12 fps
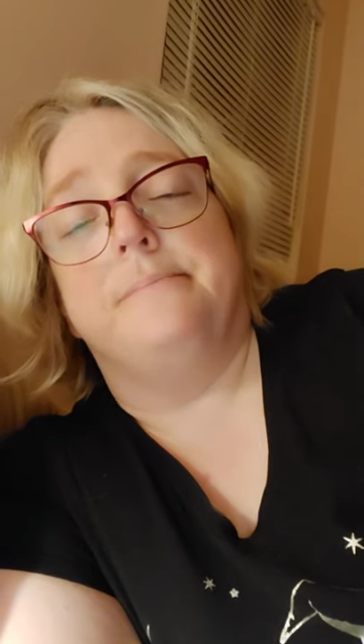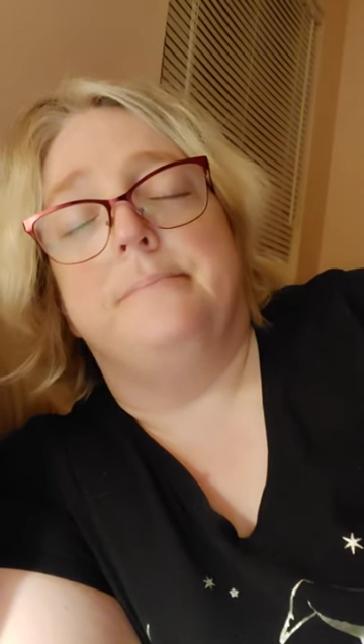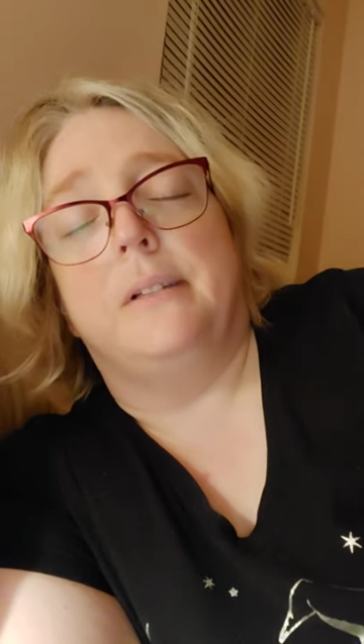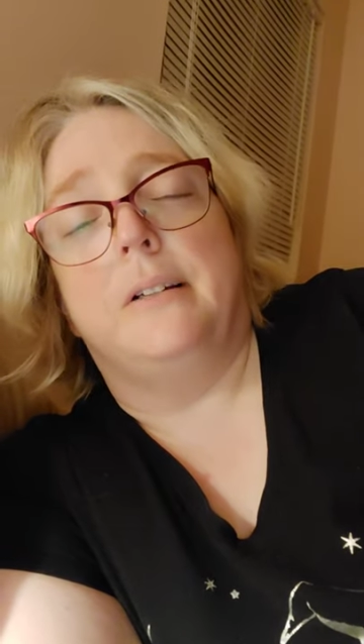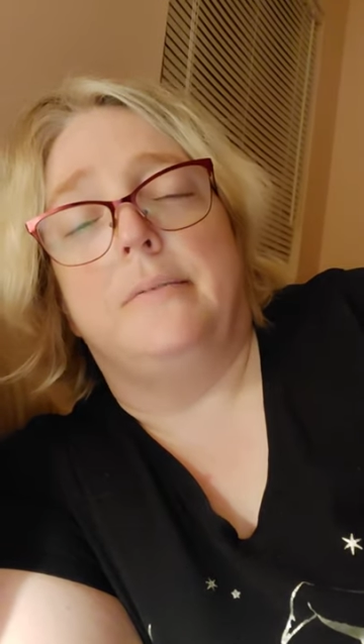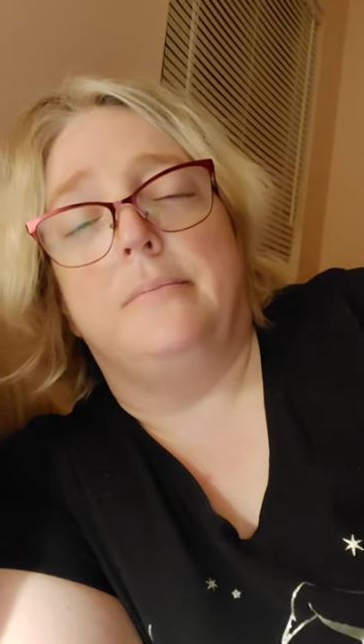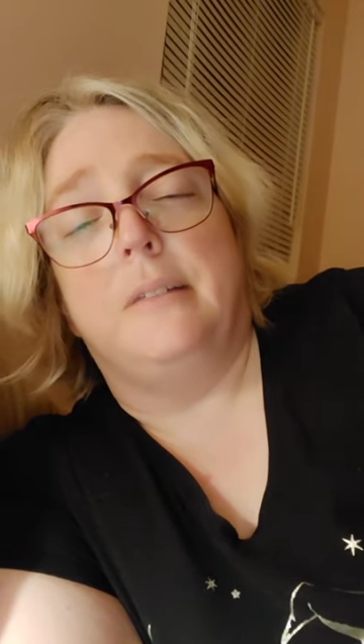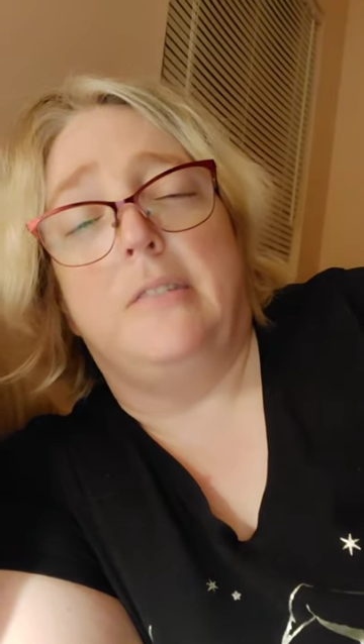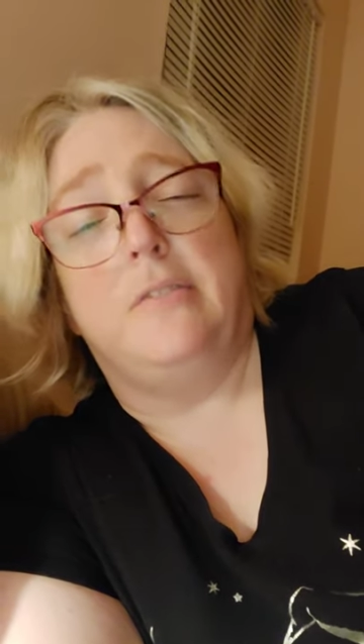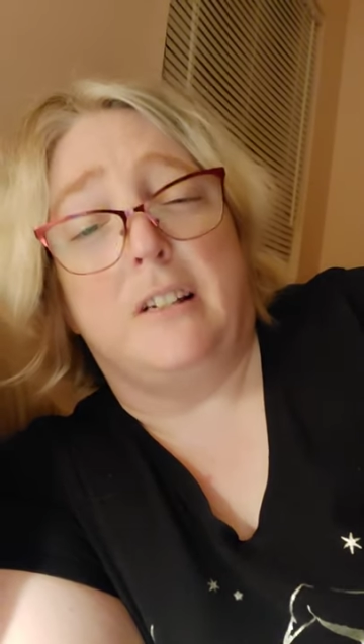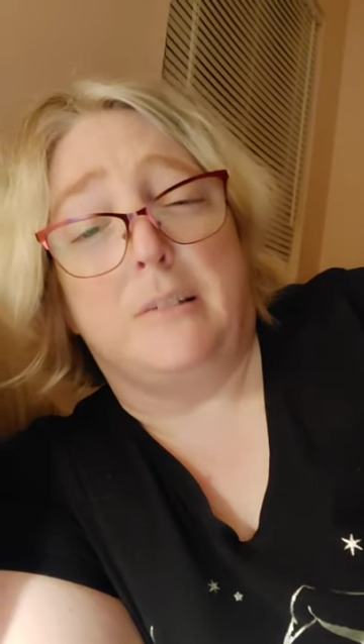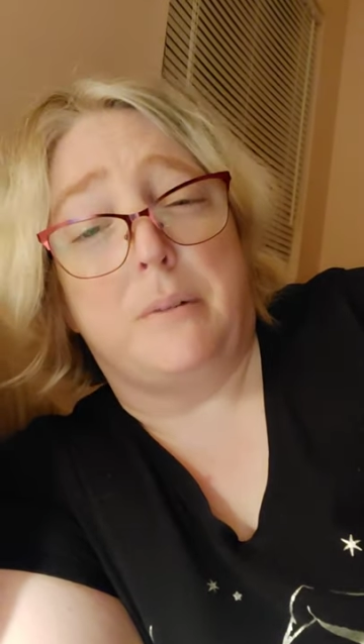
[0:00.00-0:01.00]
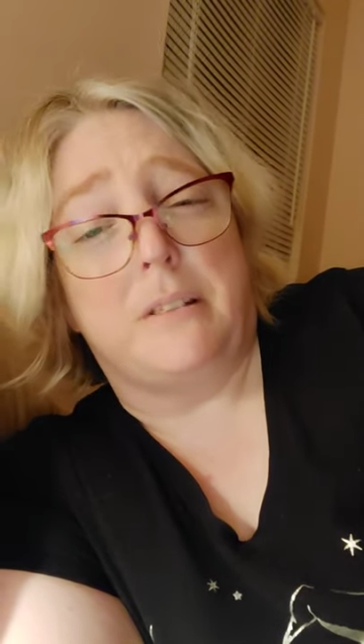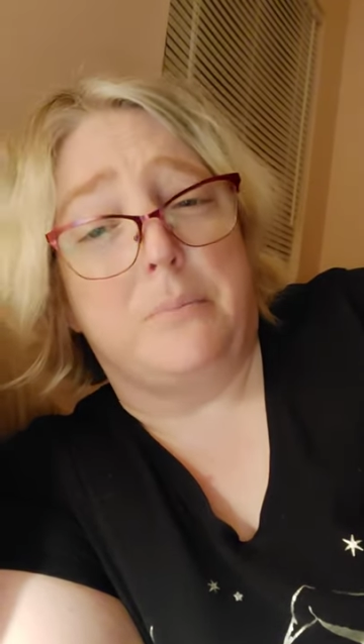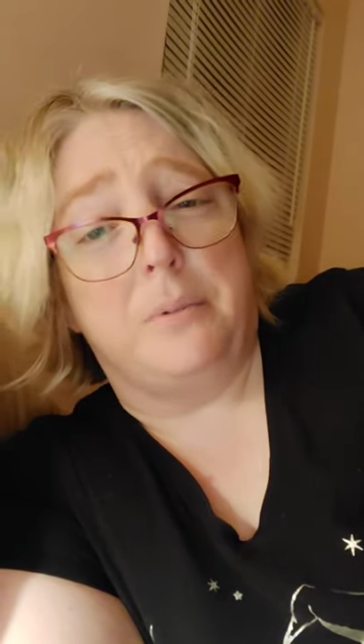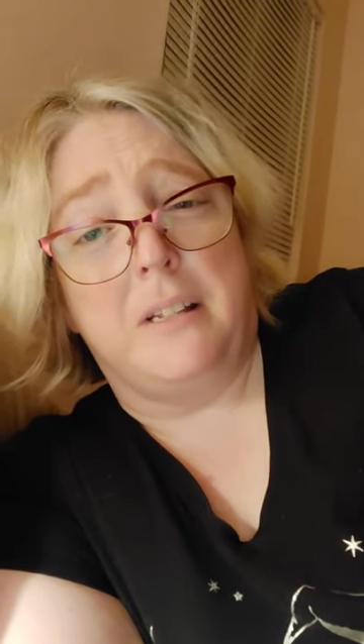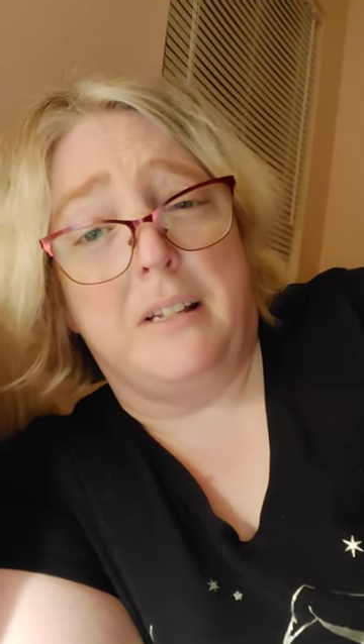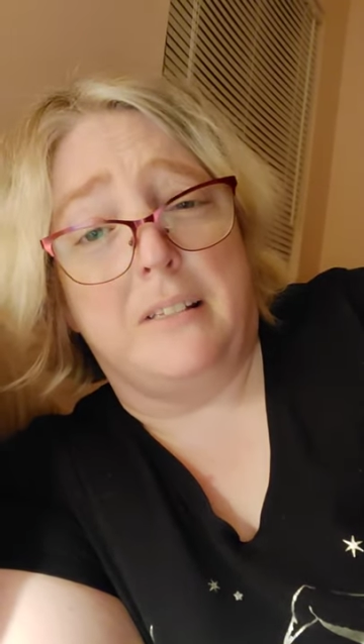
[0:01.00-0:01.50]
But if you expect to
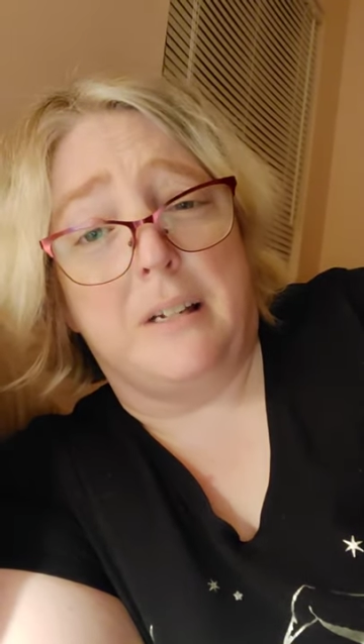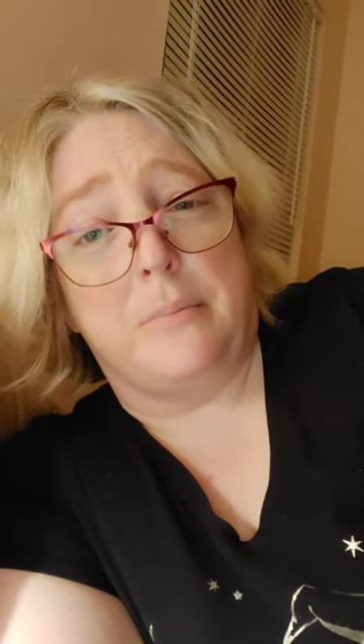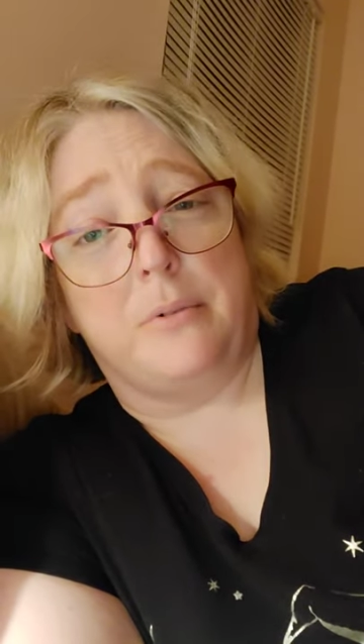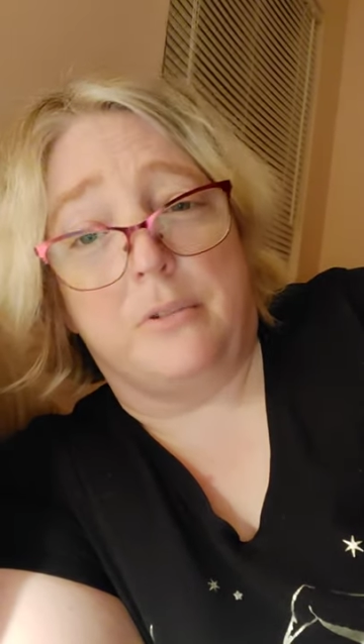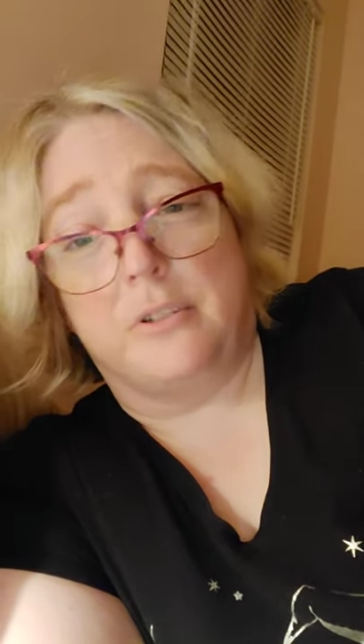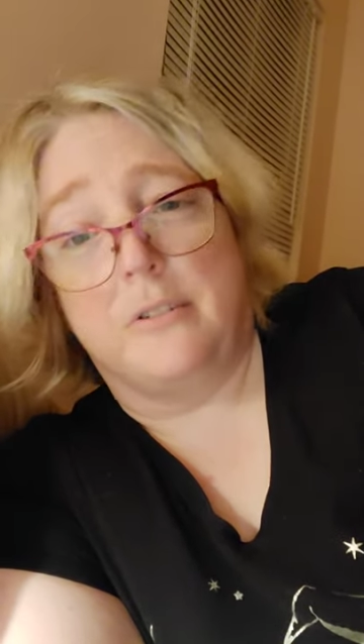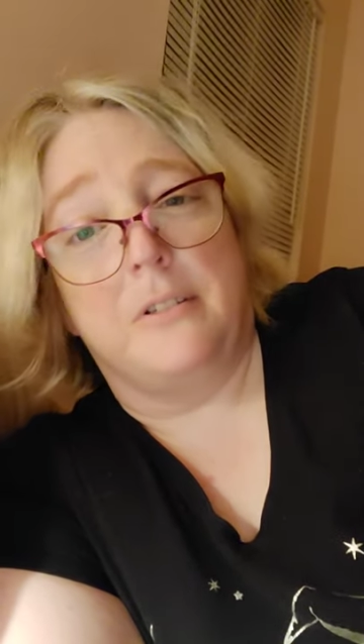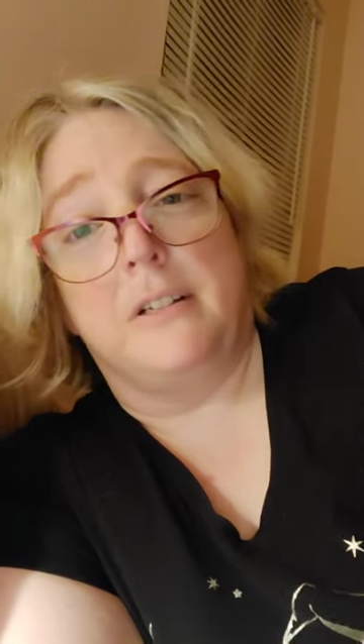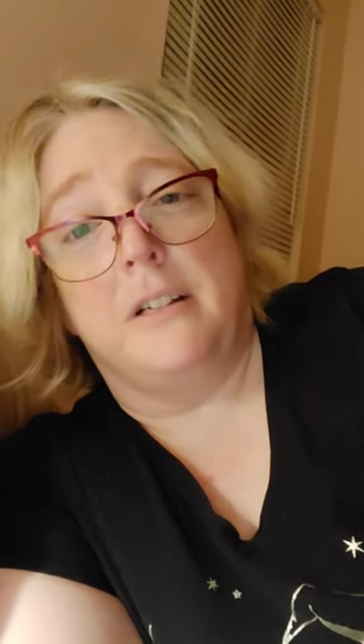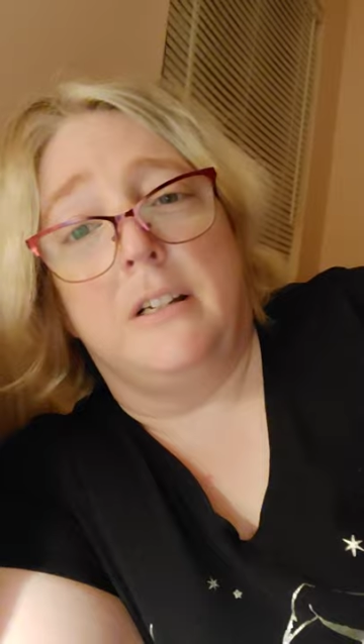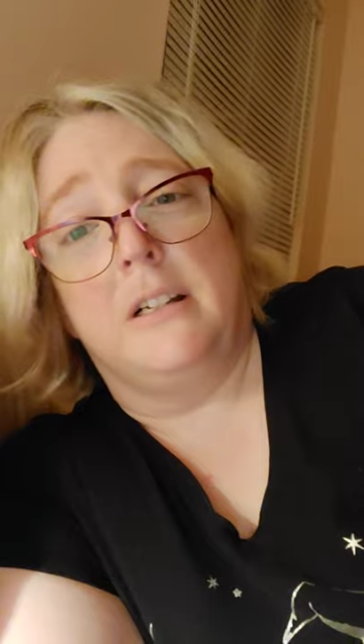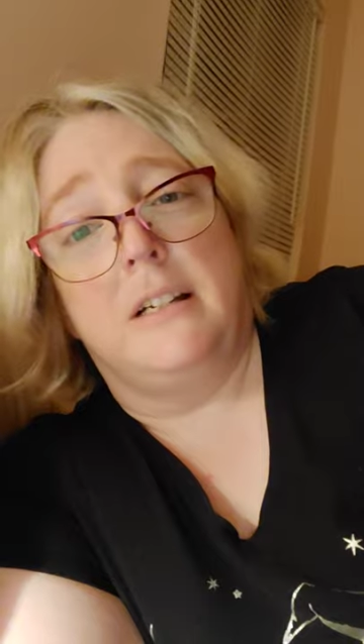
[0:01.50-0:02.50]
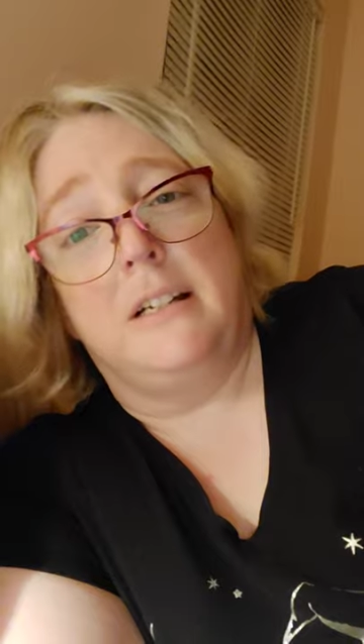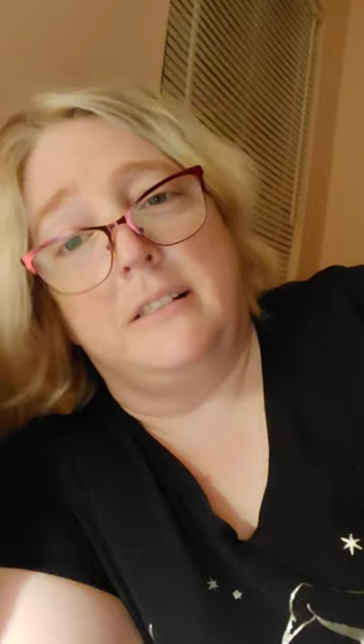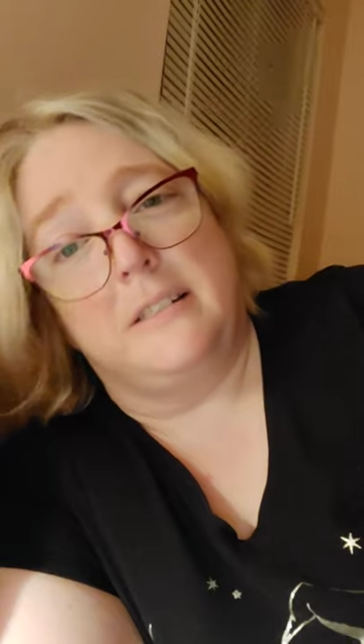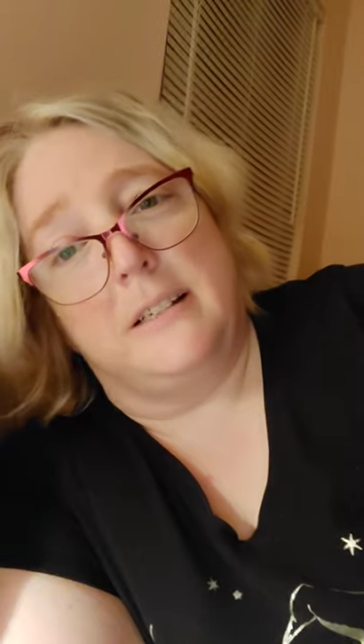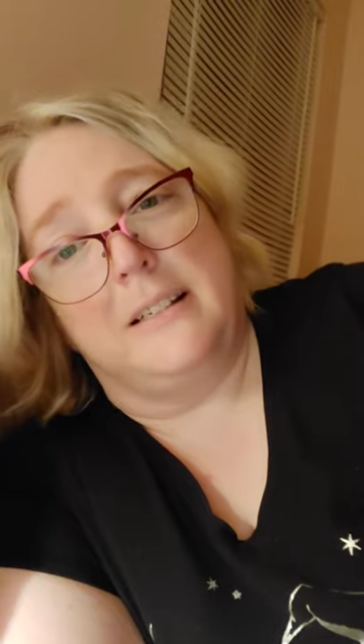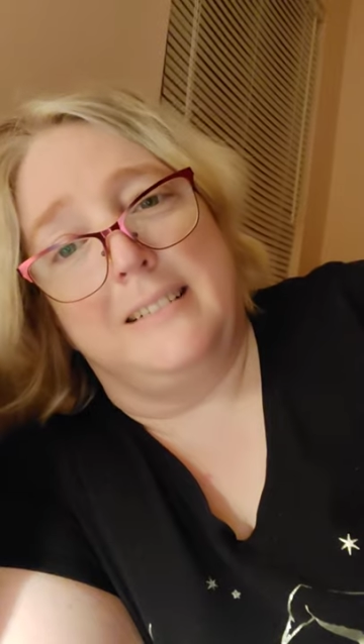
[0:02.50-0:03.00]
be in any type of order,
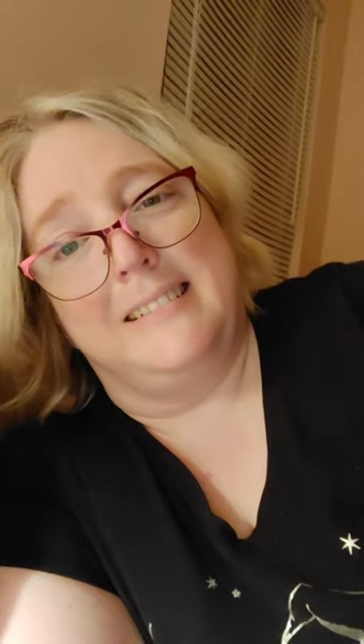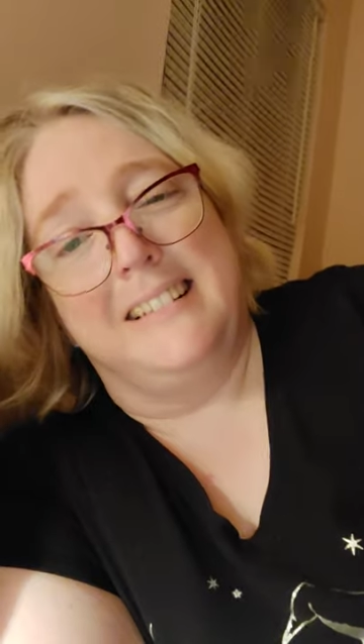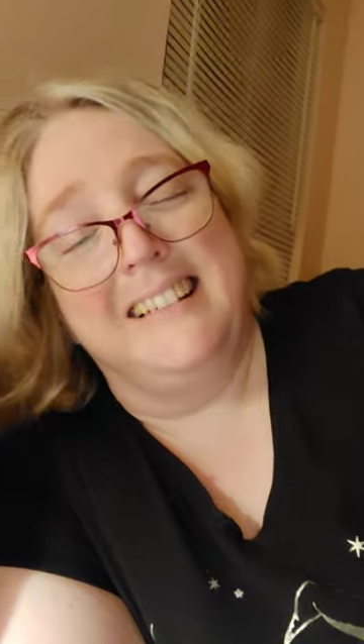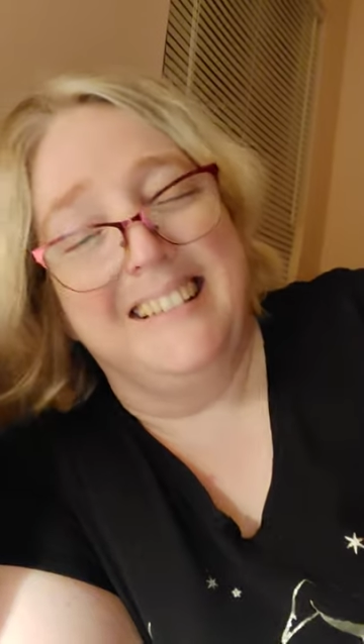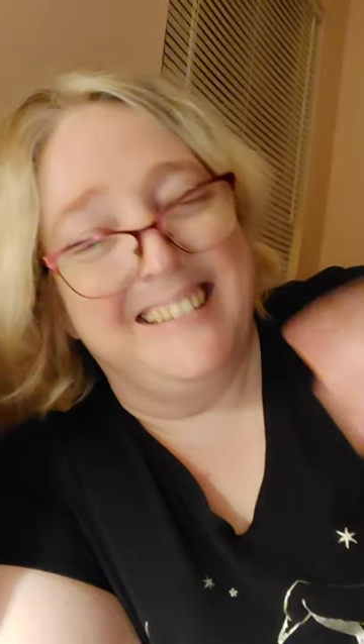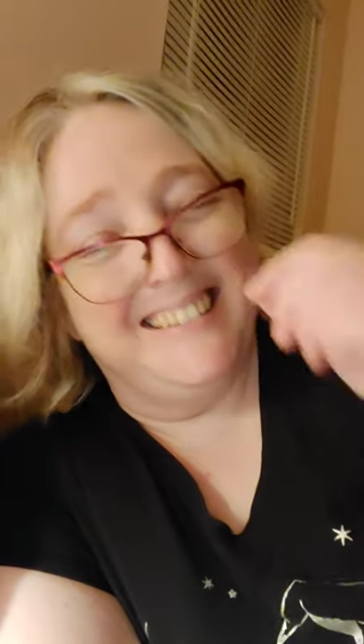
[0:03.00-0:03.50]
it's not.